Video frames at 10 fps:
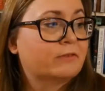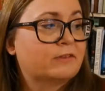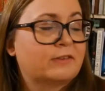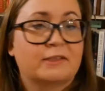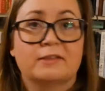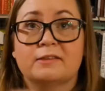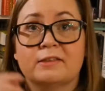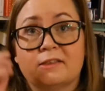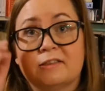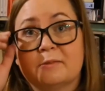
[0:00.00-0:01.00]
says
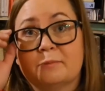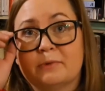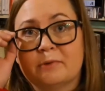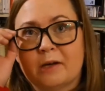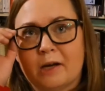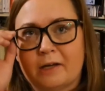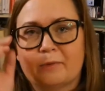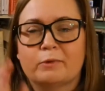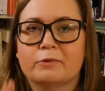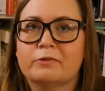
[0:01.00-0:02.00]
is the book I
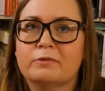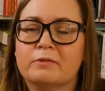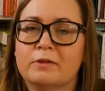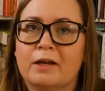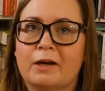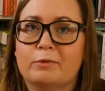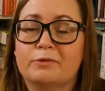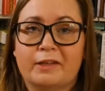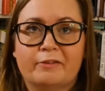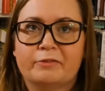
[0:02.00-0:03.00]
want I
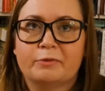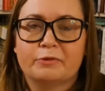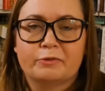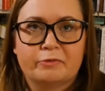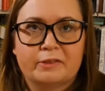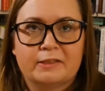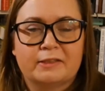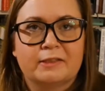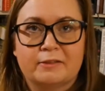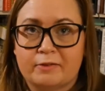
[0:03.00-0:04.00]
want everyone to read
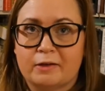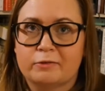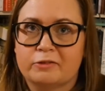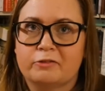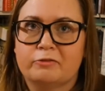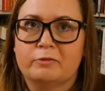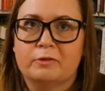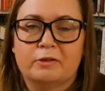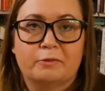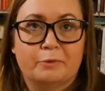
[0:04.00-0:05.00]
if I was the
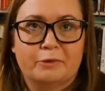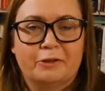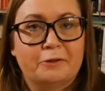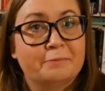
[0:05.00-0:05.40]
ruler of book.